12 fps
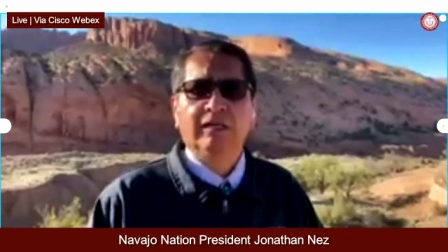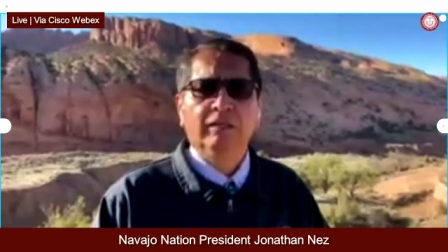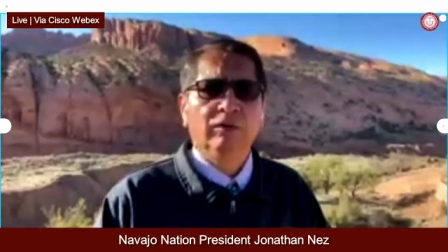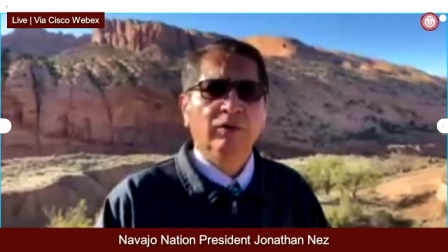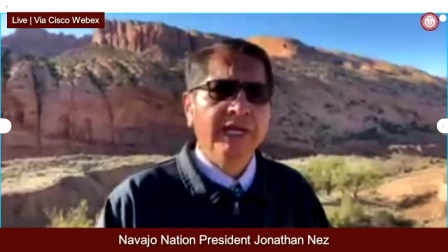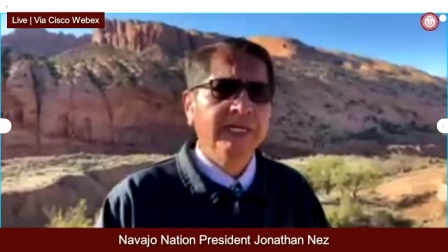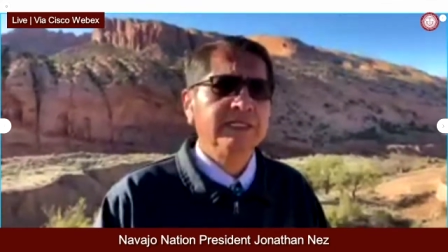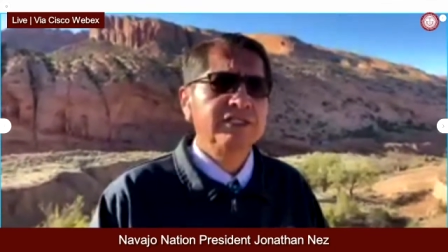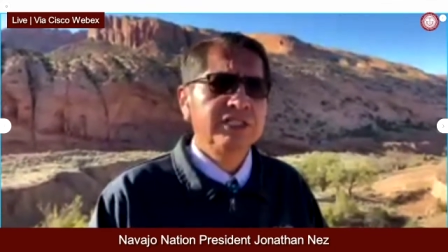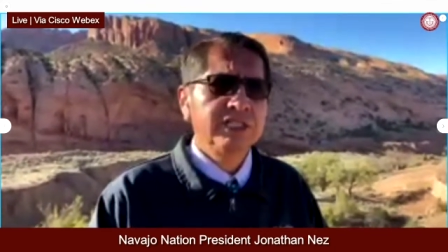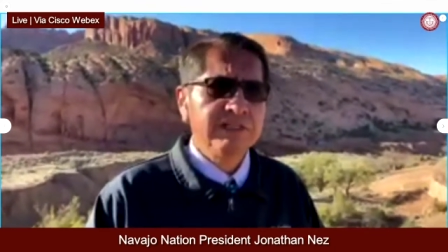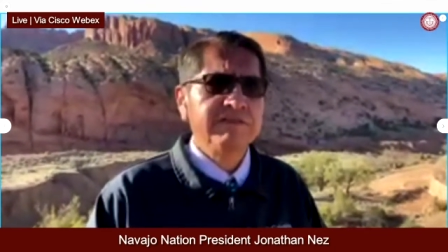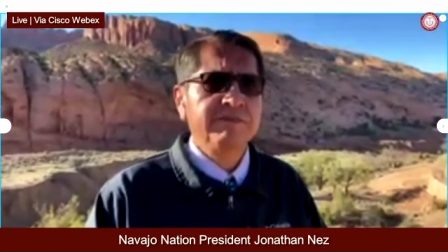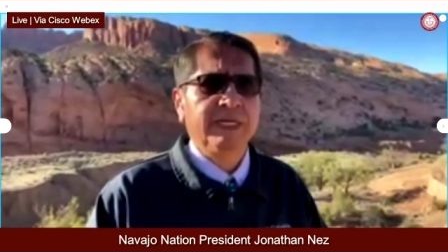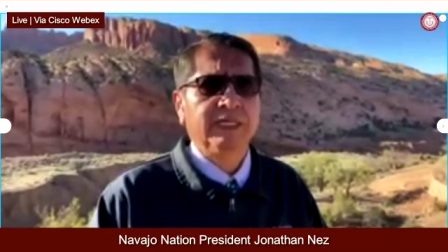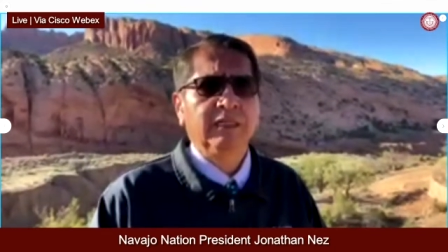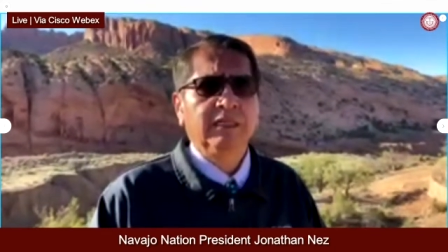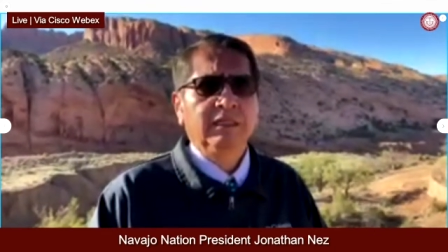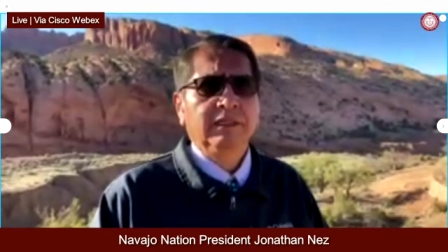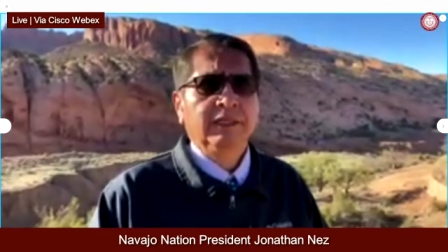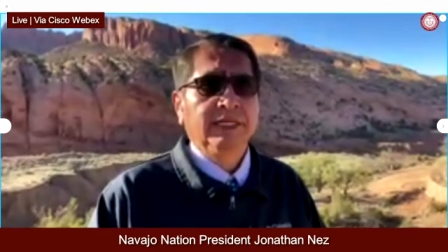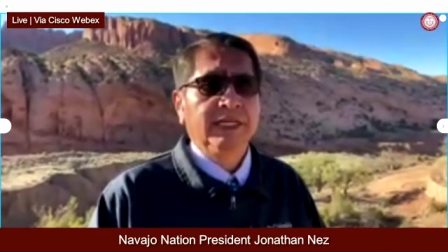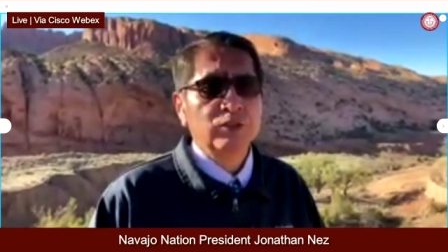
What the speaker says: That's a great achievement.